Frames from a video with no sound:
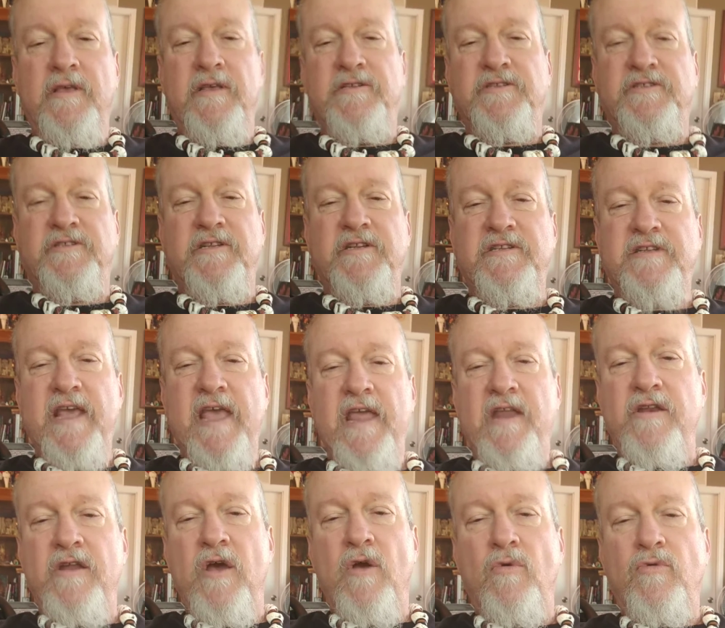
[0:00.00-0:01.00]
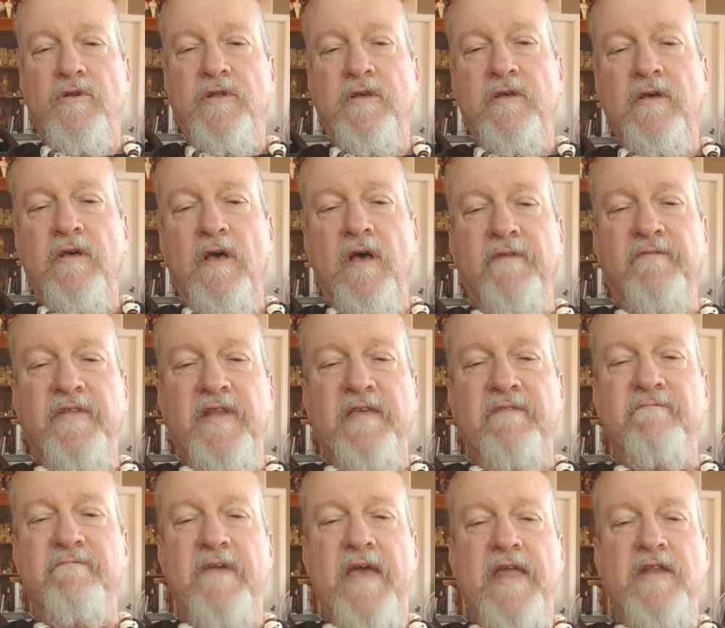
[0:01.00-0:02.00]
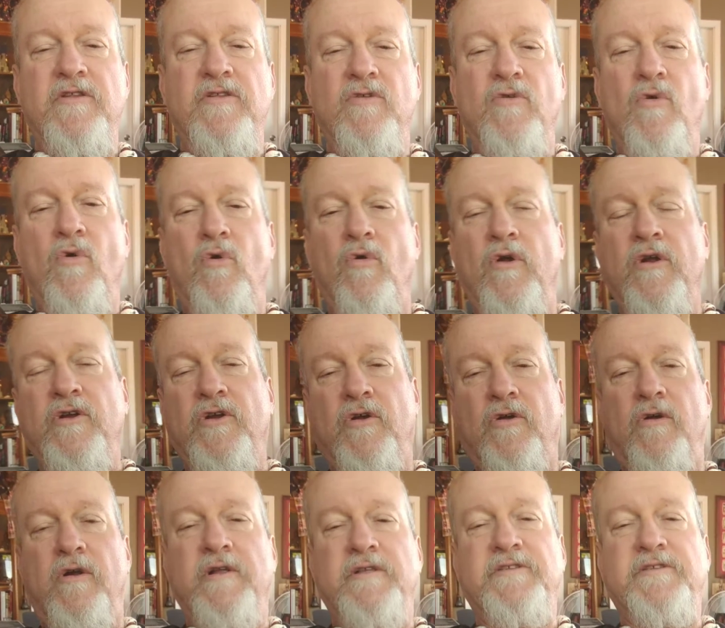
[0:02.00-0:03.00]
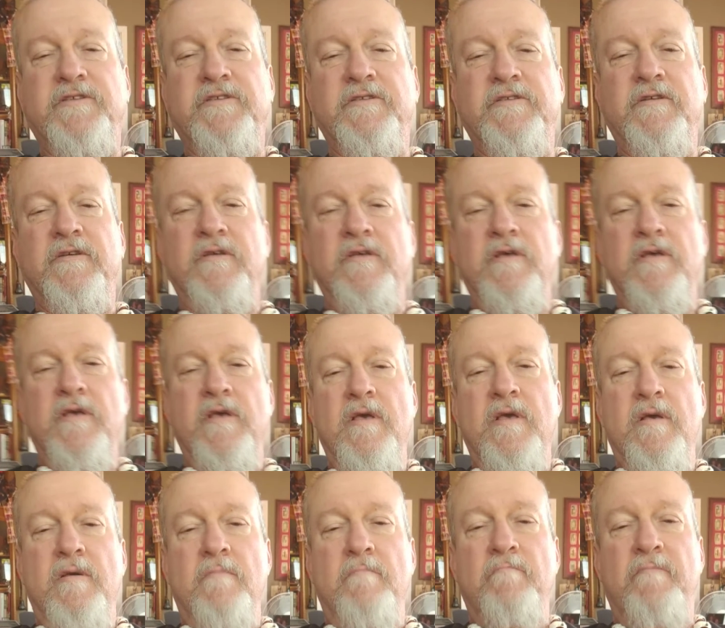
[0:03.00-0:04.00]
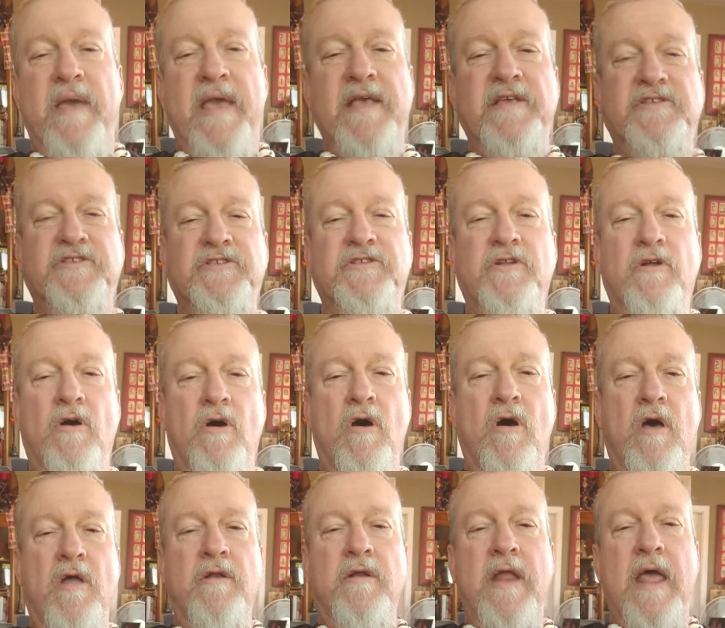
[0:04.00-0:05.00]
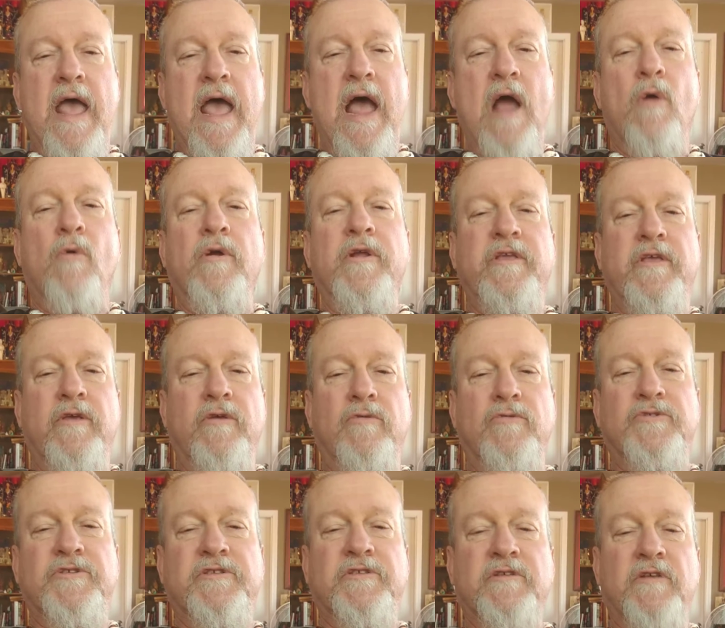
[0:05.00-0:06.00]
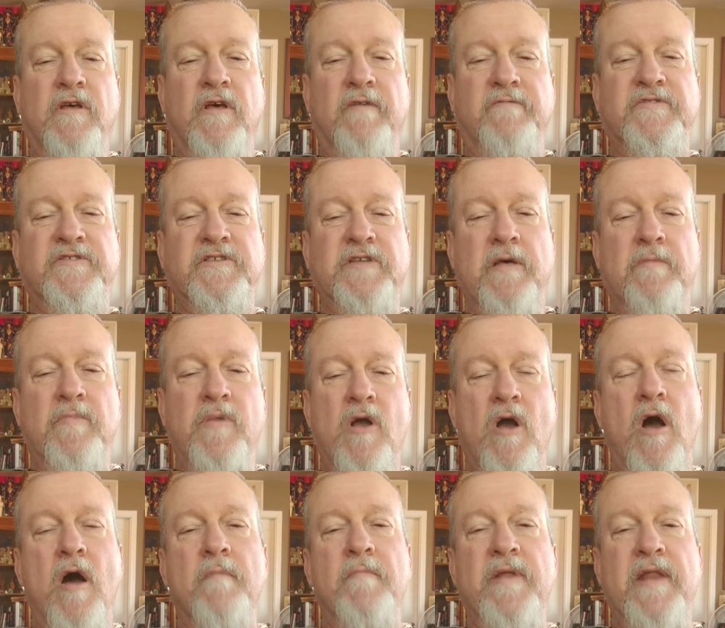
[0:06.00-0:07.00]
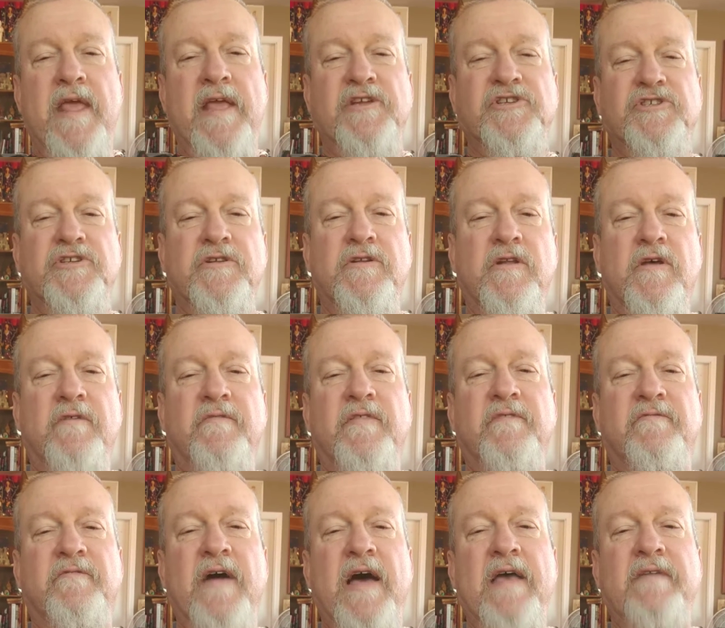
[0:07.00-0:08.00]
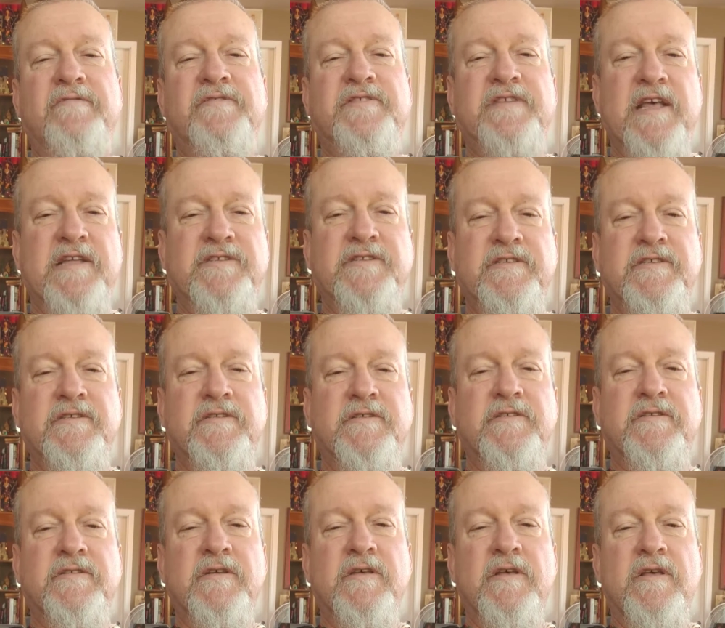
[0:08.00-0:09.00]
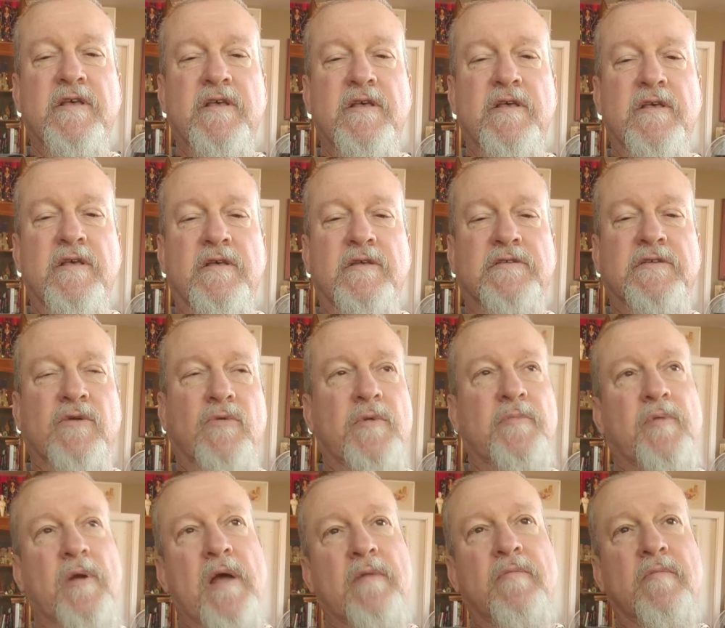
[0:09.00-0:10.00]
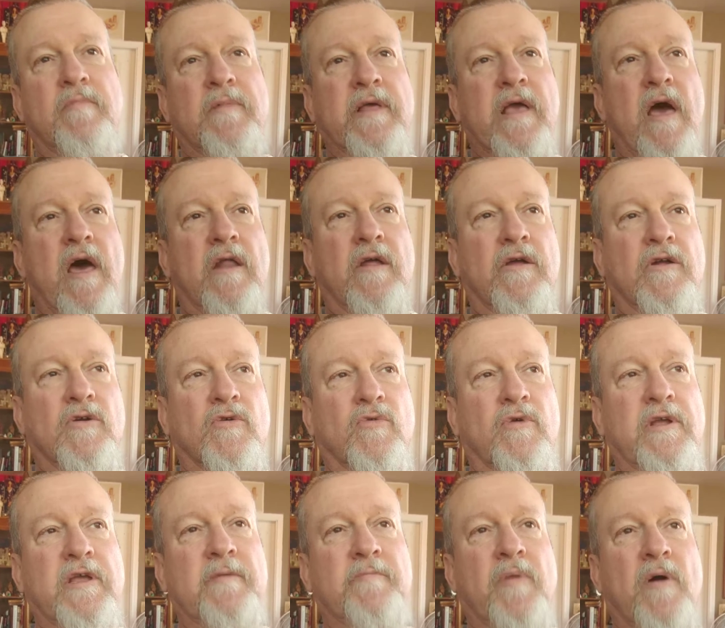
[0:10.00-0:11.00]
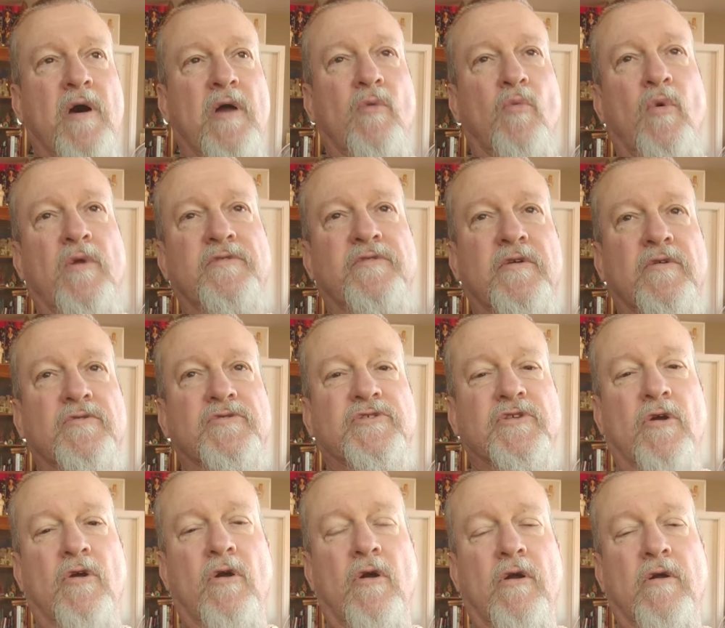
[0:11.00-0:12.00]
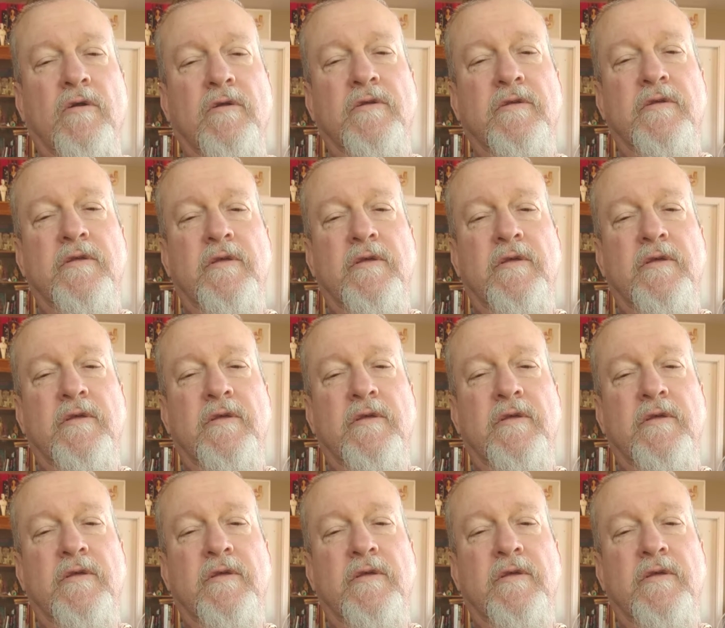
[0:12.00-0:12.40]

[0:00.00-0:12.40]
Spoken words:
is to take note of an event or occurrence based on our use of some combination of the five senses. So we probably ought to agree upon what those are: